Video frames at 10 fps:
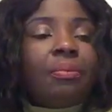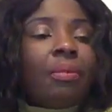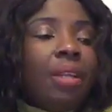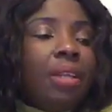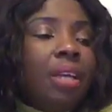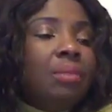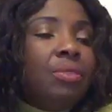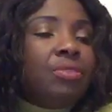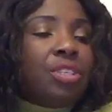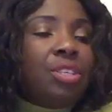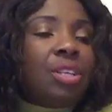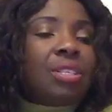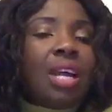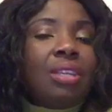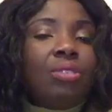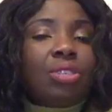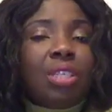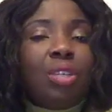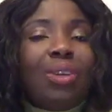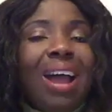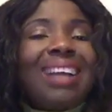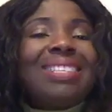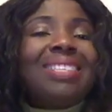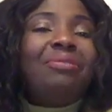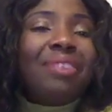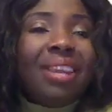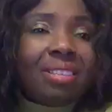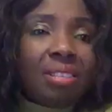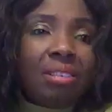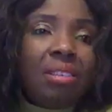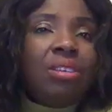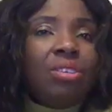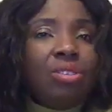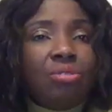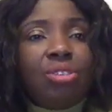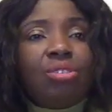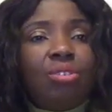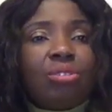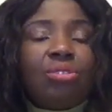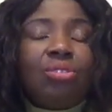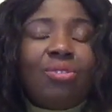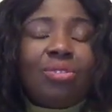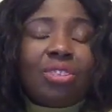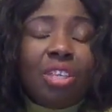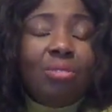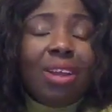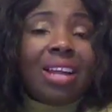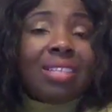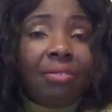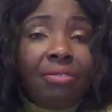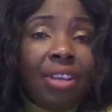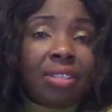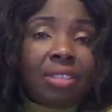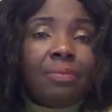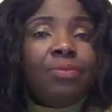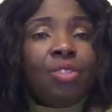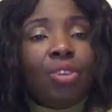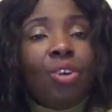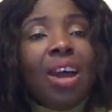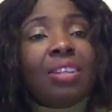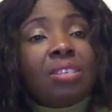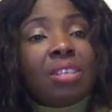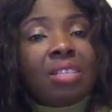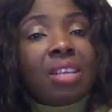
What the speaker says: In the name of Jesus, and your seed will activate your results. Your seed will activate your answers.